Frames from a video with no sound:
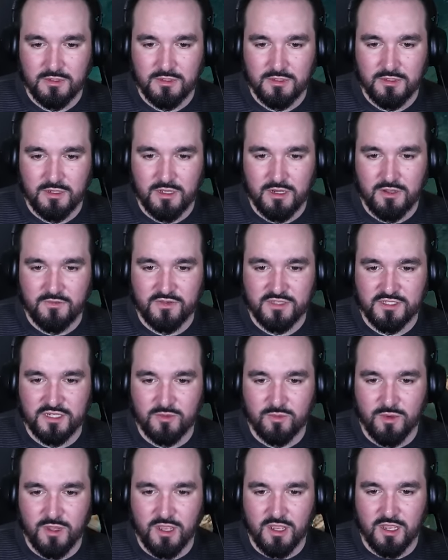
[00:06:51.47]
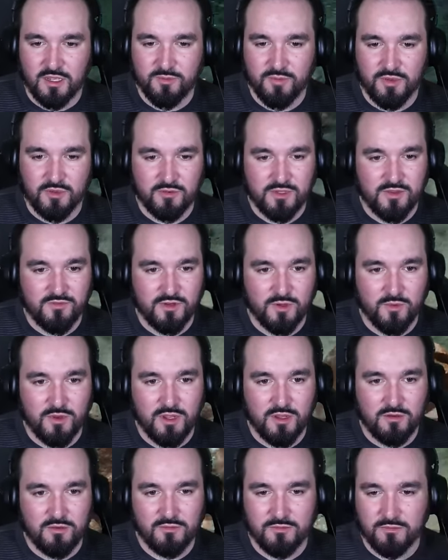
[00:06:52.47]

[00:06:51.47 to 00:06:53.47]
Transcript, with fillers: don't know if it's going to work, but give it a whirl.